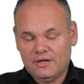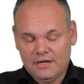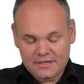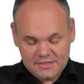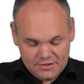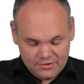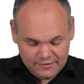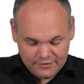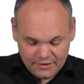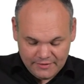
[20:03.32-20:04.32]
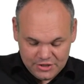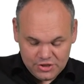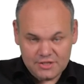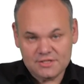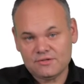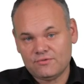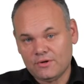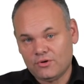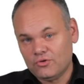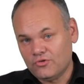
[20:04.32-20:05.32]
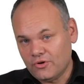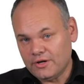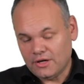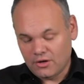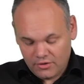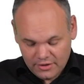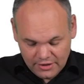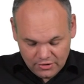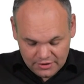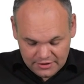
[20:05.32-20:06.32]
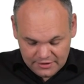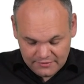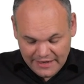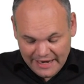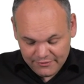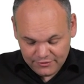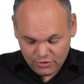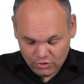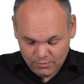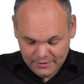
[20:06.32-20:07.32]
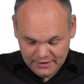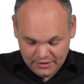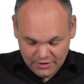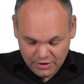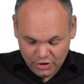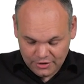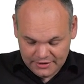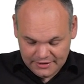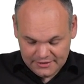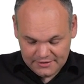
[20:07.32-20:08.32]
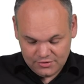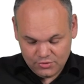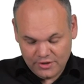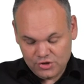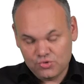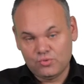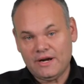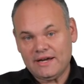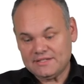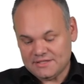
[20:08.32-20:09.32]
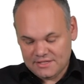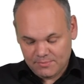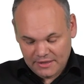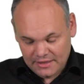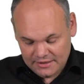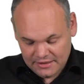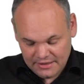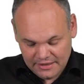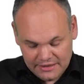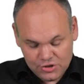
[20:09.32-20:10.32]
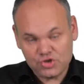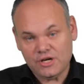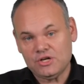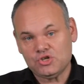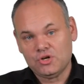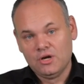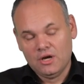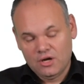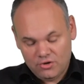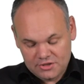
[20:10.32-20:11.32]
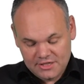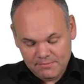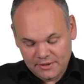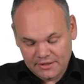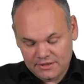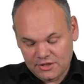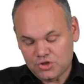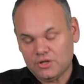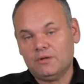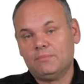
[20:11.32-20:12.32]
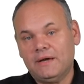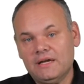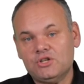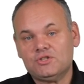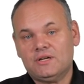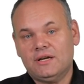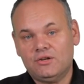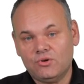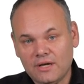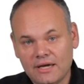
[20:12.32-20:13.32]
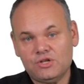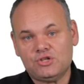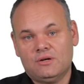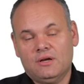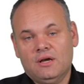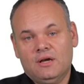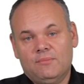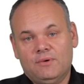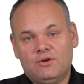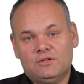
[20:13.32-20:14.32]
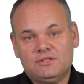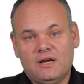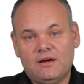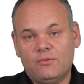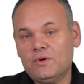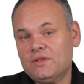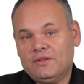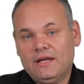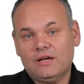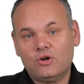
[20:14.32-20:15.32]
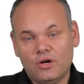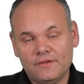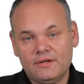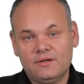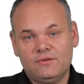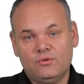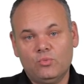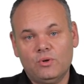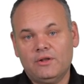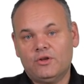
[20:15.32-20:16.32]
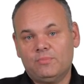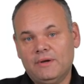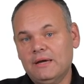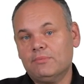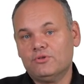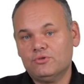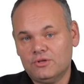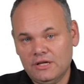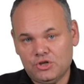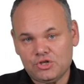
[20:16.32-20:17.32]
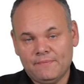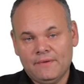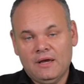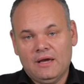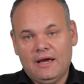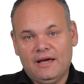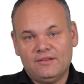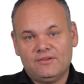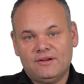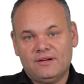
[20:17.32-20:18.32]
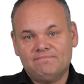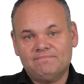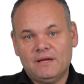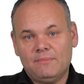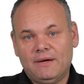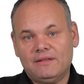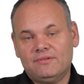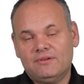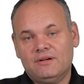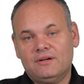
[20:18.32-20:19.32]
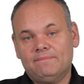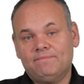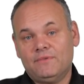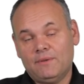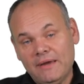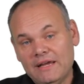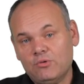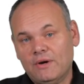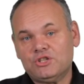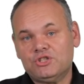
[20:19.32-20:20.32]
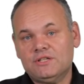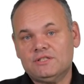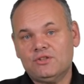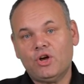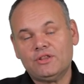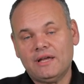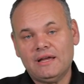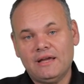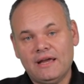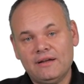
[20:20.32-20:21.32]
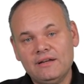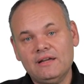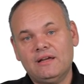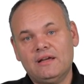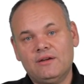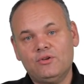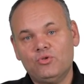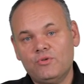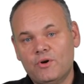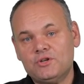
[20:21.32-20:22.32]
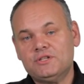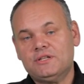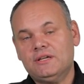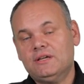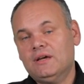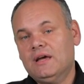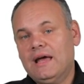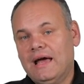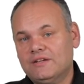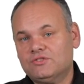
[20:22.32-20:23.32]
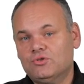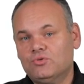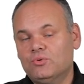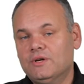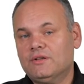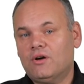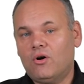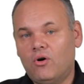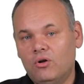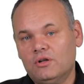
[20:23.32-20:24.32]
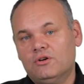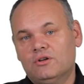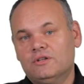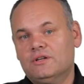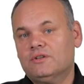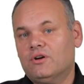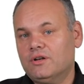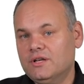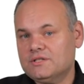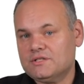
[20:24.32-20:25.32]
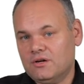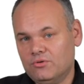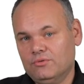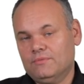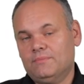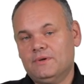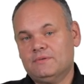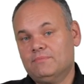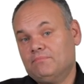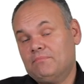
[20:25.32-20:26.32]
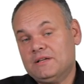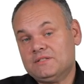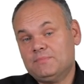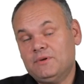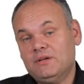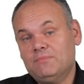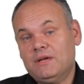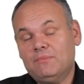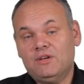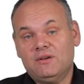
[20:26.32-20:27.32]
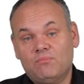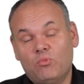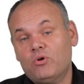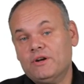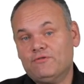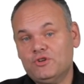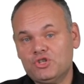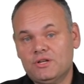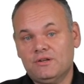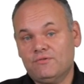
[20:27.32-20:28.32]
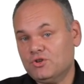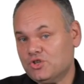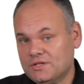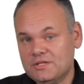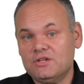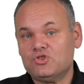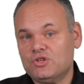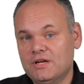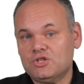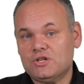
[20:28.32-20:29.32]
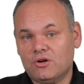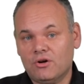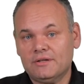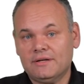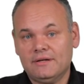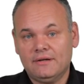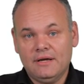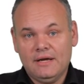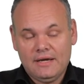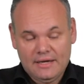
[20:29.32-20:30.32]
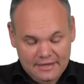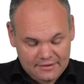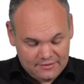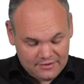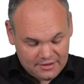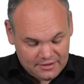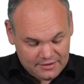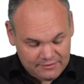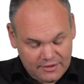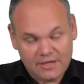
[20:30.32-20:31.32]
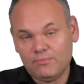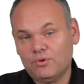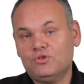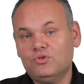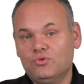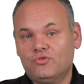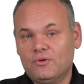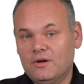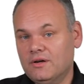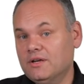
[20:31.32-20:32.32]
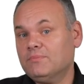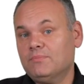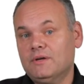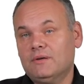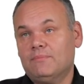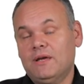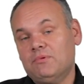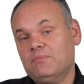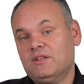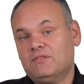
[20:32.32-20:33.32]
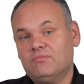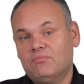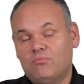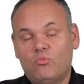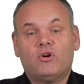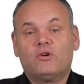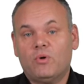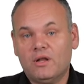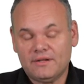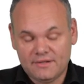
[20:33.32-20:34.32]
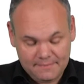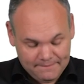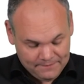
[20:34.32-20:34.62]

answer of the question is concerning the learning content, we have to open our content to ensure accessibility, exchange, or simply digital-based education, because without any content you will not be able to teach. And the main question is, not any university has to do it all content on his own. It must be maybe more efficient if you just exchange the content, and then we can produce it maybe with more quality.